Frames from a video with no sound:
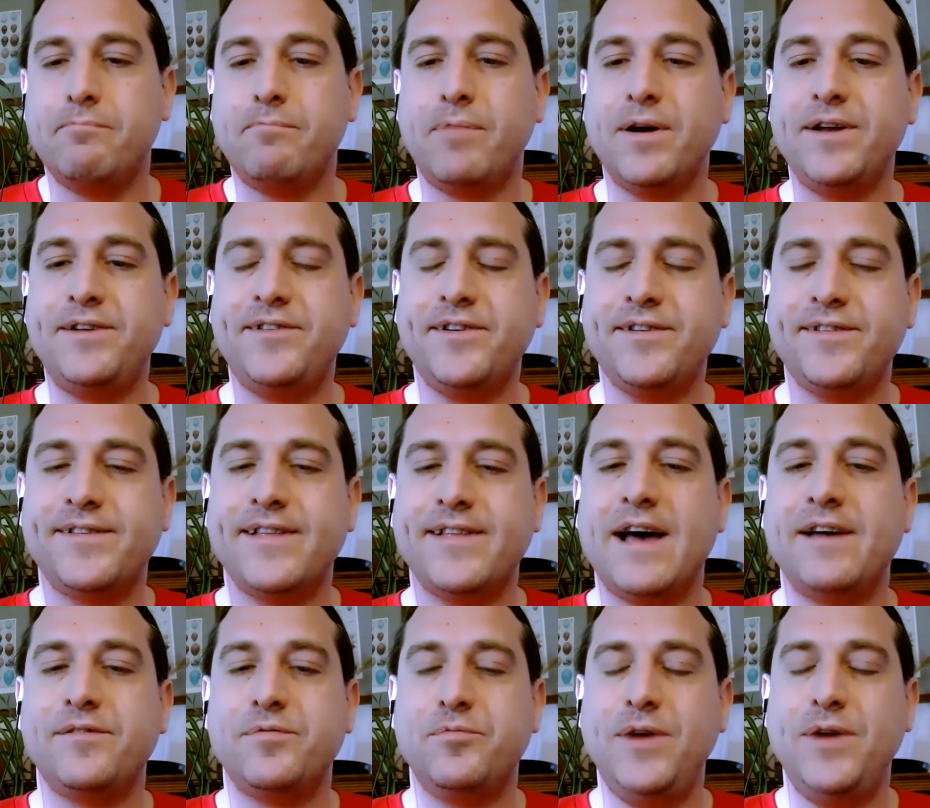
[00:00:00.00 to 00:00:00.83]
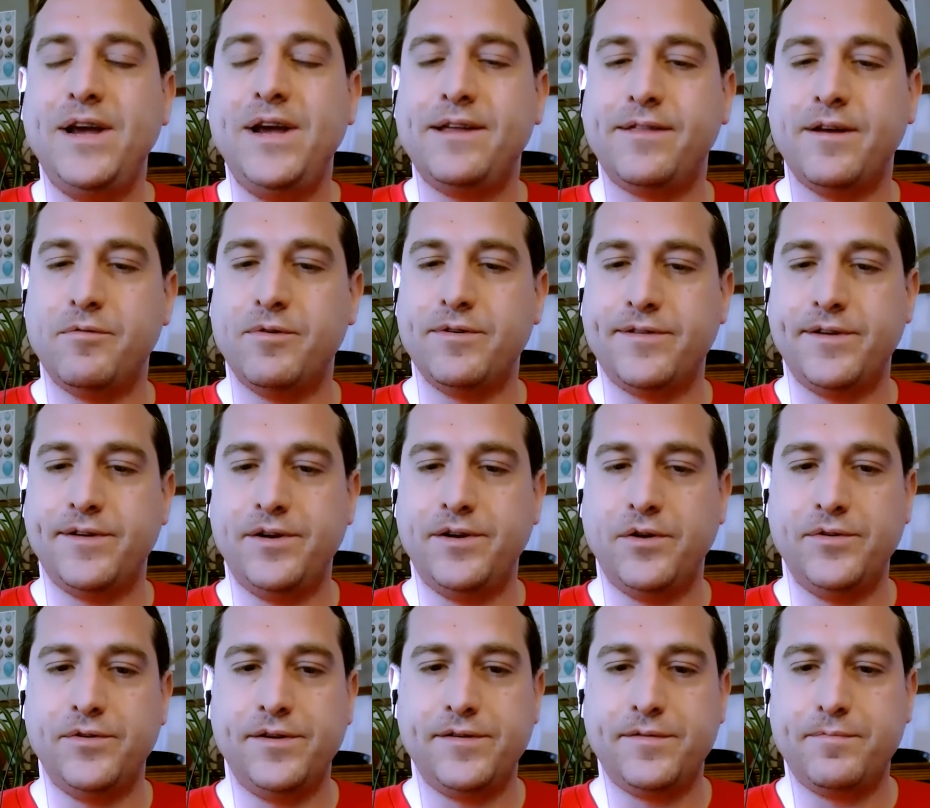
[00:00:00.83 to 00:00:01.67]
But just last week, there was a
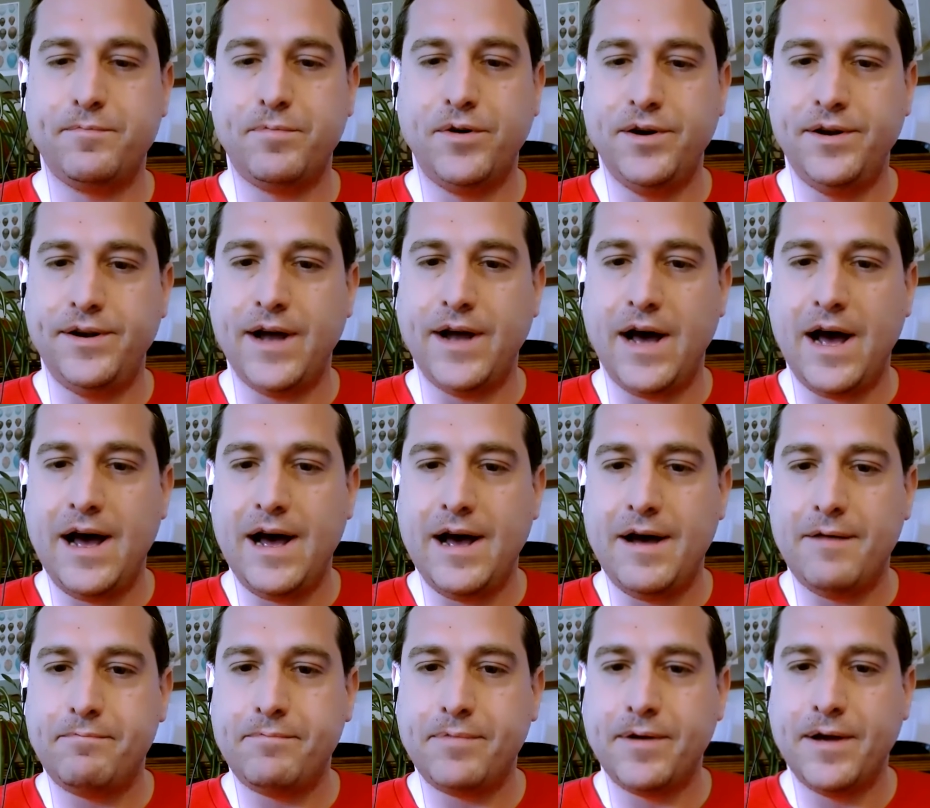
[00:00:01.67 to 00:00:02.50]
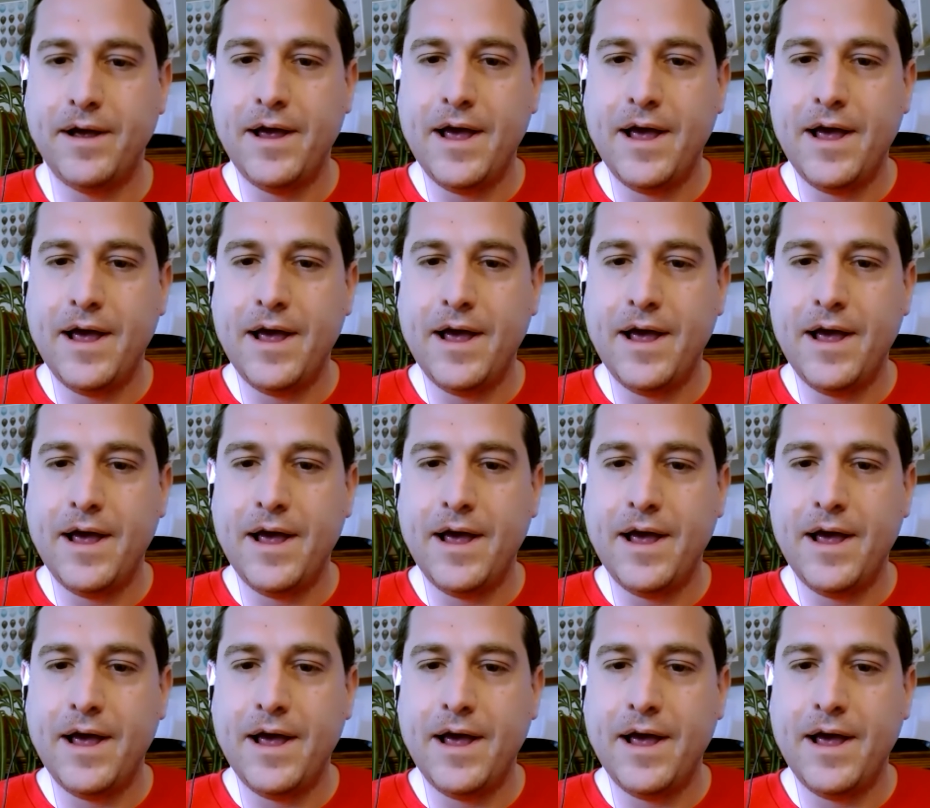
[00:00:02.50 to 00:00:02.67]
notice put up